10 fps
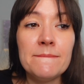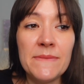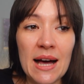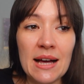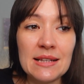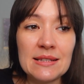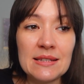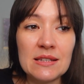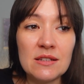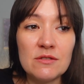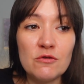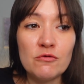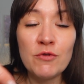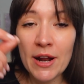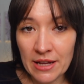but
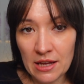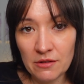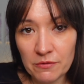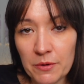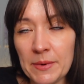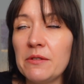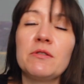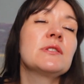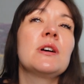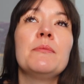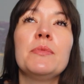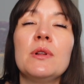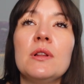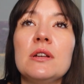running for me, for example,